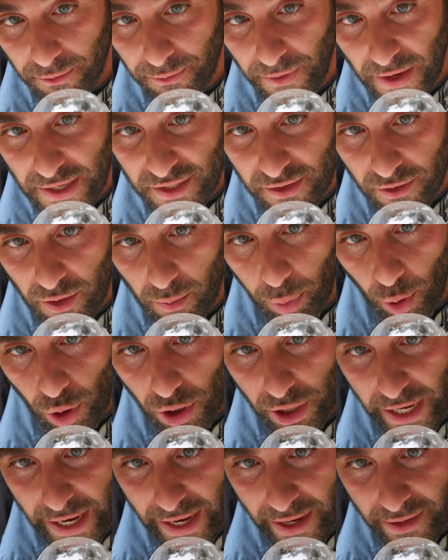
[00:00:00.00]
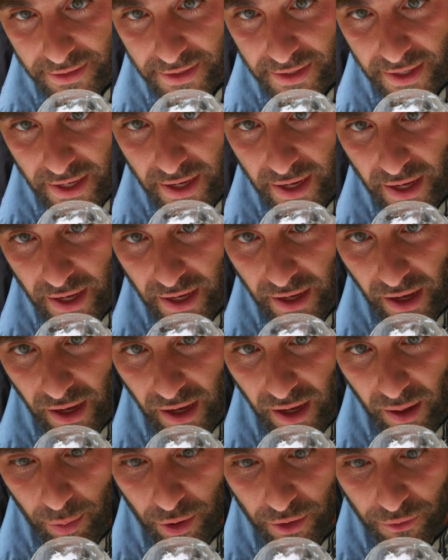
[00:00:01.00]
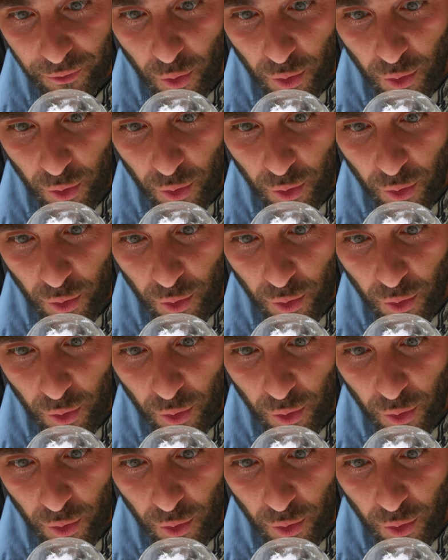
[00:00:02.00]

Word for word: the face of the bullet ant, uh, but of